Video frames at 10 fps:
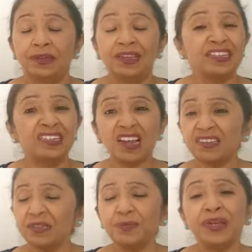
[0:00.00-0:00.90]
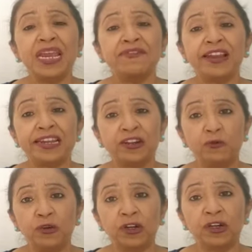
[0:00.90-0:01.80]
It doesn't behave like a
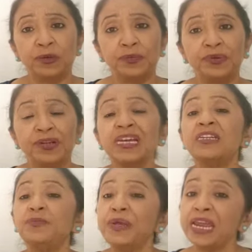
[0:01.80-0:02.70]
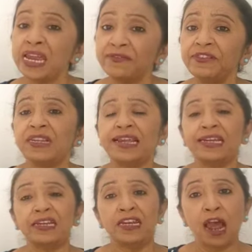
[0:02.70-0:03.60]
verb. It behaves like a
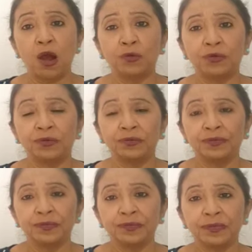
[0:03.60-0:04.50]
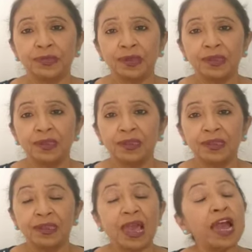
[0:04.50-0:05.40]
noun.
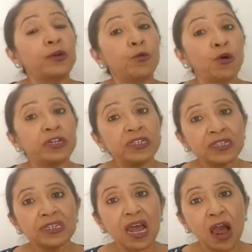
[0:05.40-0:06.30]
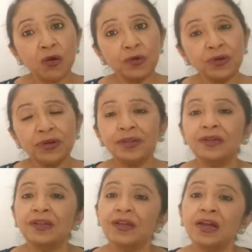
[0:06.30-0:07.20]
And what is a noun?
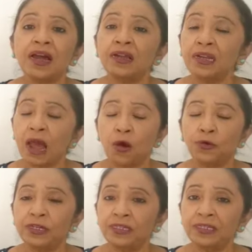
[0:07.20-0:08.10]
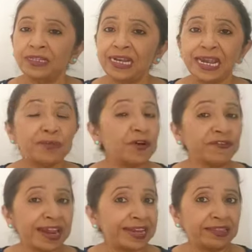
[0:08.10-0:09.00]
A noun is the name of
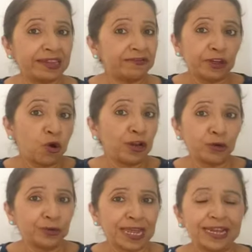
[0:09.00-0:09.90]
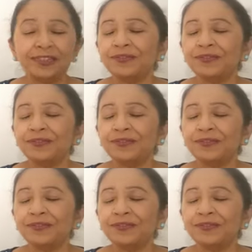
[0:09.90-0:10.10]
anything. We all know that.